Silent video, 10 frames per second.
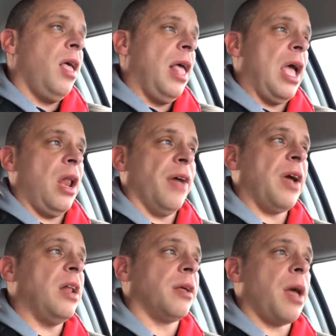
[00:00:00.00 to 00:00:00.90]
And I've
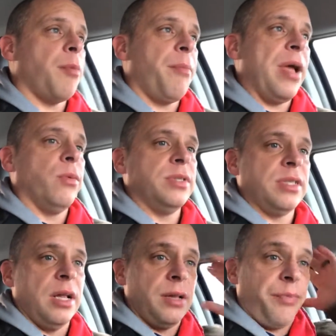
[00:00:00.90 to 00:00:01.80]
got a couple big ones
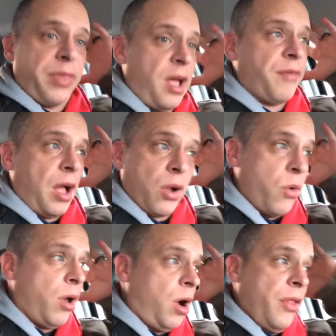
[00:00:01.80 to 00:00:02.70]
that I've got
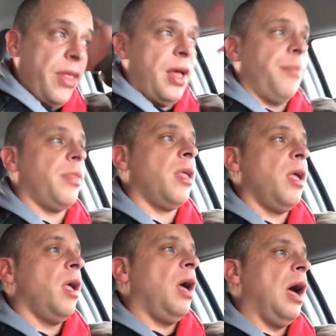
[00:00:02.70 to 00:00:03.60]
going on that
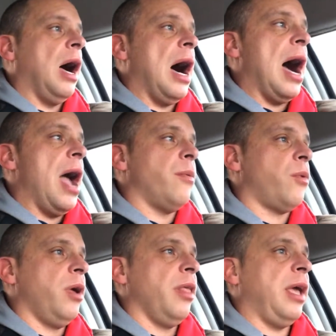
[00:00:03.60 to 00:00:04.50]
I
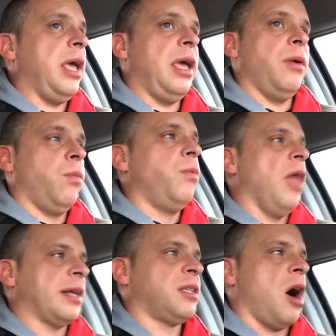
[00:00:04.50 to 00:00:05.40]
really would
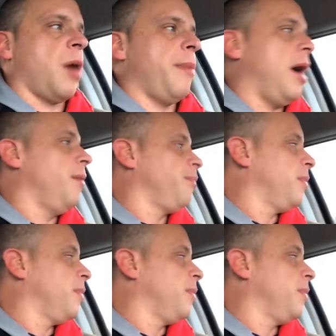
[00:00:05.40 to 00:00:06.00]
like to talk about.